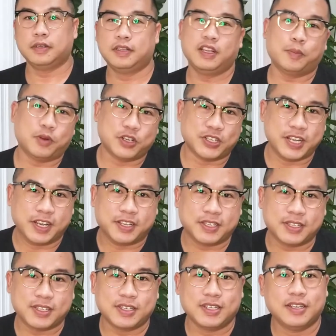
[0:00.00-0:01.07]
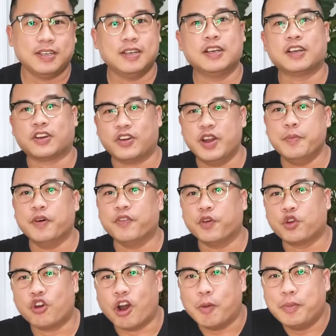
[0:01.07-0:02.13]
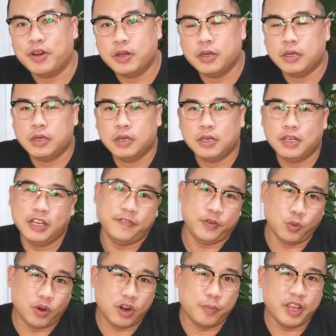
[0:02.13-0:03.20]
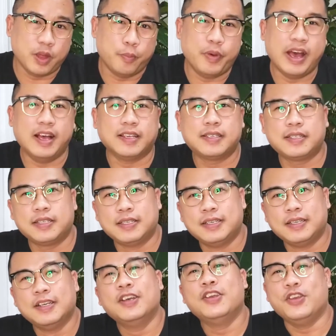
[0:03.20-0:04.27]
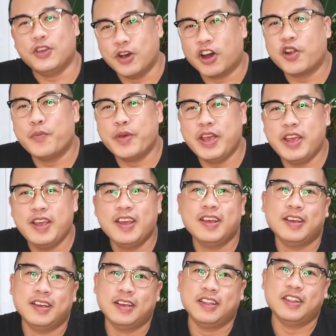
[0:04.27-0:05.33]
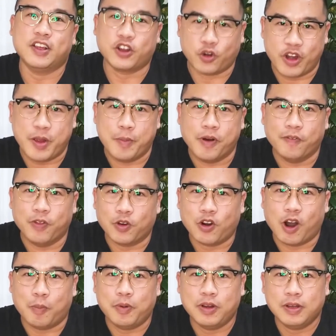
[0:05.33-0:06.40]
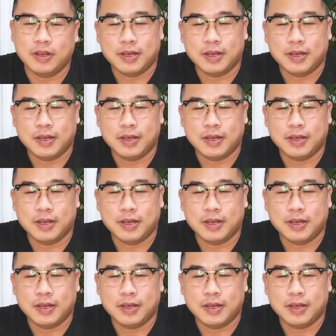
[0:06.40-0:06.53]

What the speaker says: Number 6, cream of the crop. If you want to be the best, you gotta be the cream of the crop.